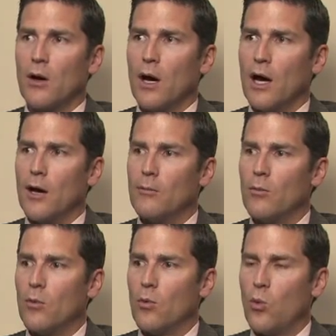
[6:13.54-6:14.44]

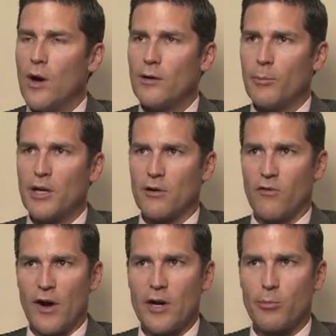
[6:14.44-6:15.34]
One appeared
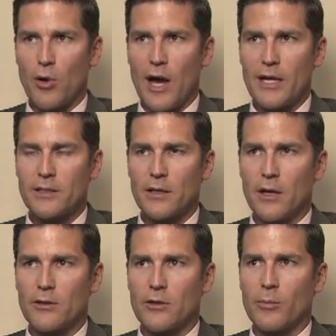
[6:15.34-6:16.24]
very bright
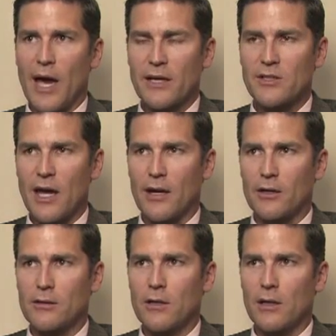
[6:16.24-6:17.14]
under
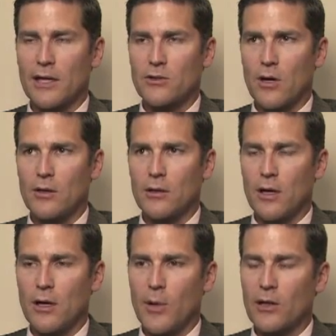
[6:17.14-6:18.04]
backscattered
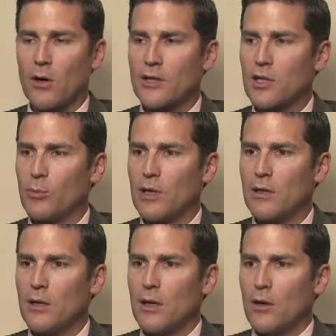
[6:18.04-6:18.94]
electron microscopy,